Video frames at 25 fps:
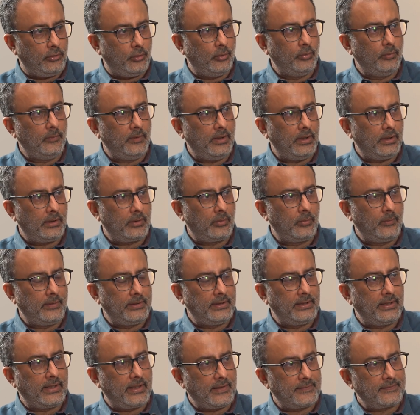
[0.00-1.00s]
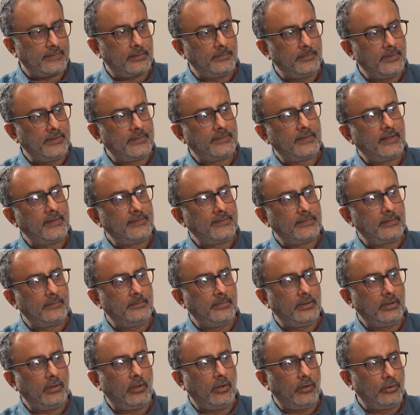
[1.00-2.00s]
You work with the customer's
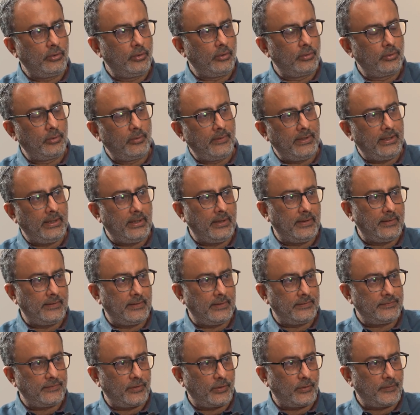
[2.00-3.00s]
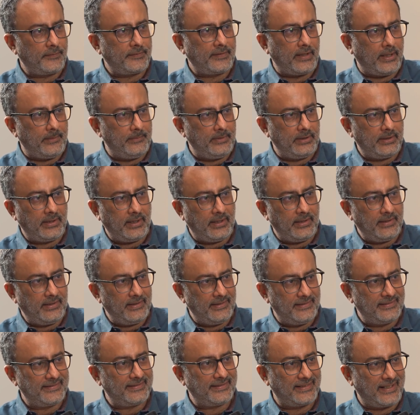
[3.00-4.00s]
customer, or you're doing a sort of
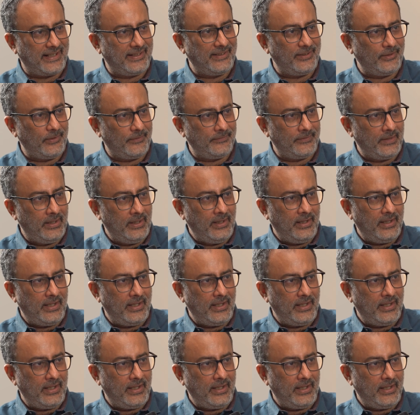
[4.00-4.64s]
simultaneous kind of